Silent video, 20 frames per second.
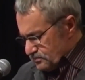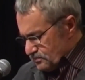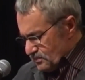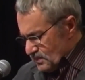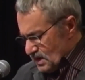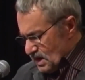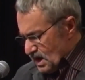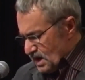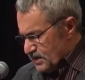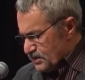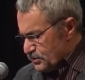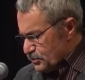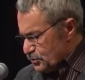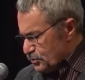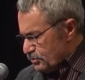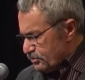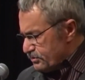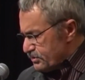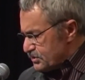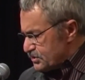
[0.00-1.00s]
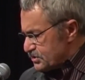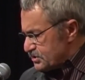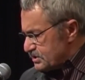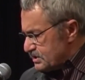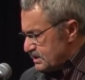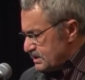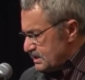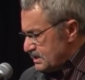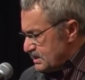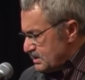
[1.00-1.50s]
Honduras
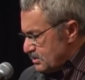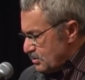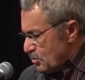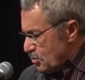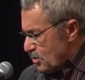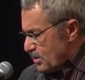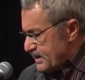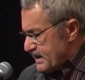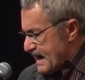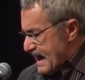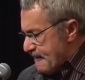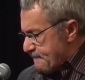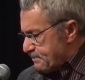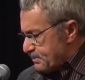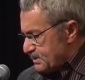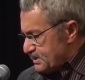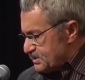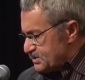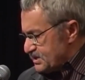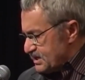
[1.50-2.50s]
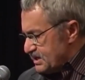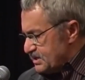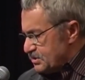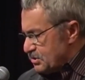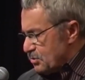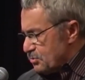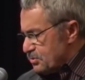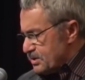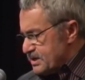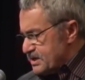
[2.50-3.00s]
or capitalist
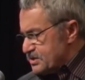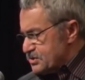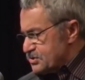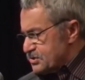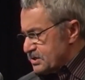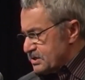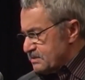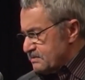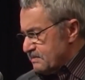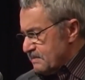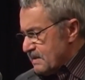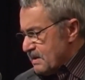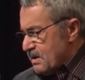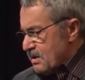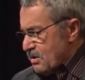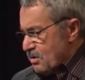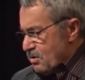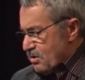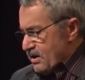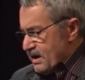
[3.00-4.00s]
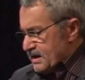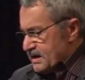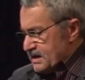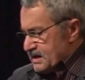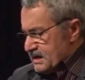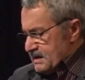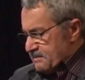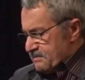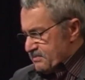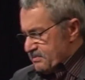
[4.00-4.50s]
Indonesia or any
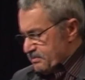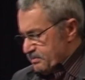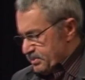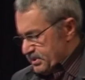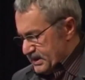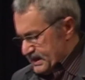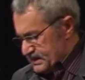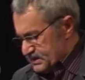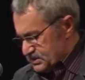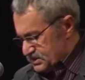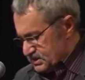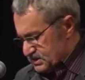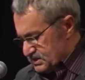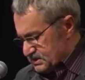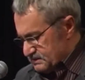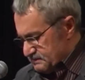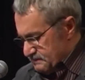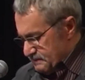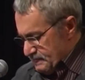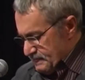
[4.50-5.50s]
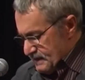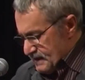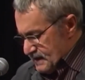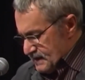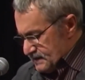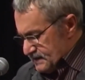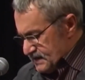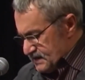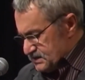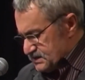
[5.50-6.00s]
number of places.
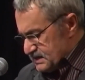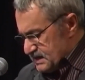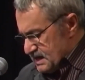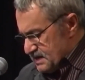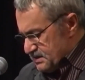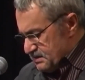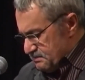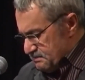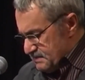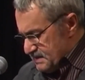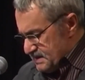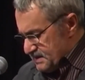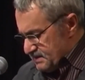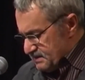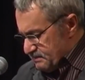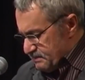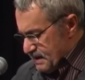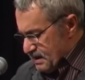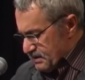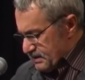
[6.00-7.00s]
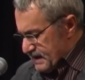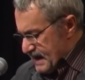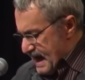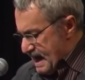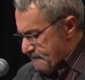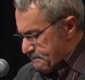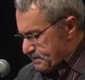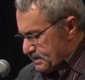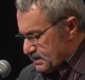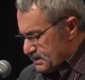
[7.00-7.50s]
There's the other myth about
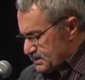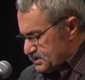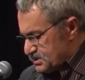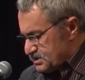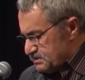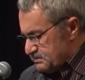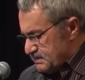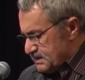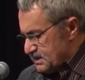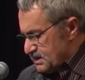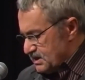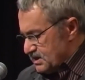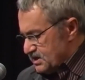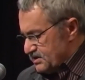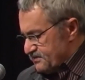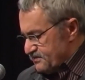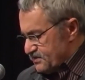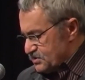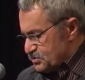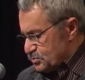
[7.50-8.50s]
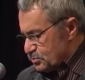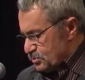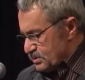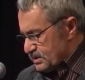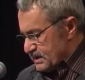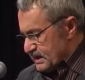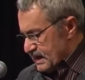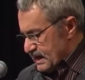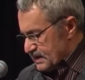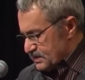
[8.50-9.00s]
capitalism and
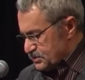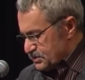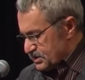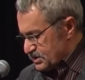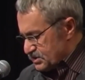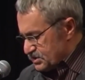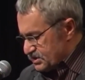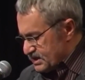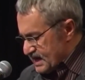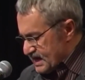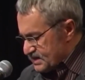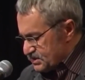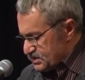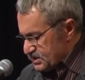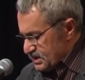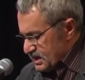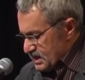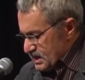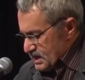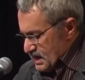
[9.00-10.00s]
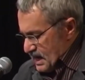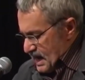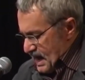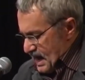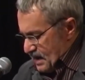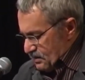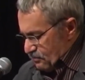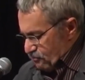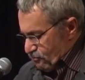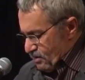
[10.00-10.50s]
individual success
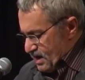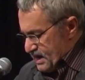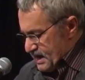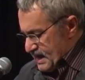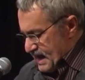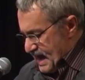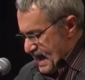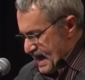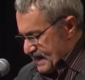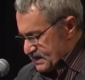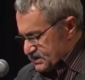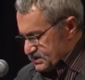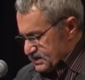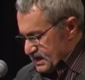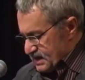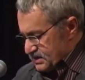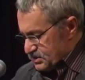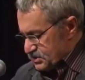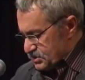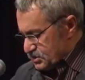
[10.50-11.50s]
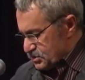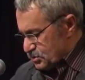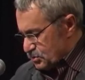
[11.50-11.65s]
and ready access to